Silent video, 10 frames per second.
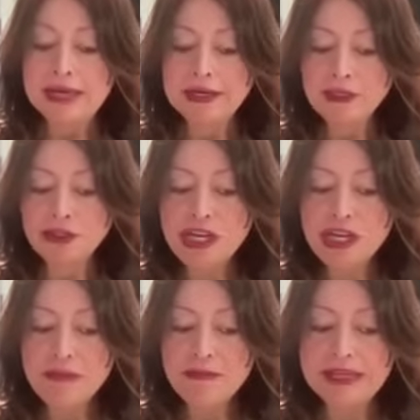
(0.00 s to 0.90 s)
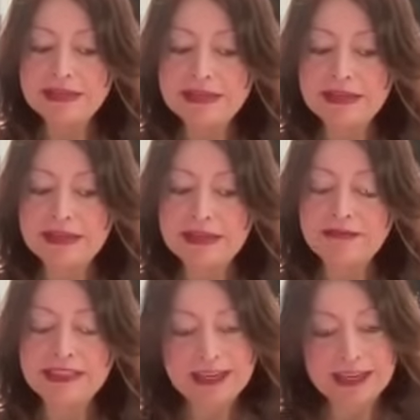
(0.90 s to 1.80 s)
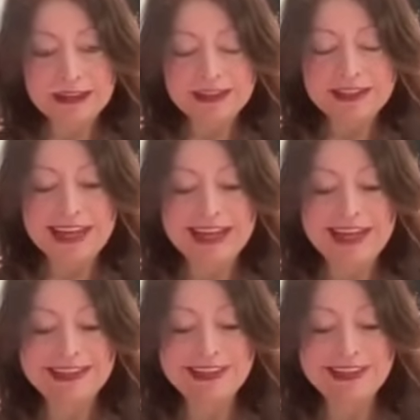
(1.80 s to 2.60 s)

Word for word: she basically retired, and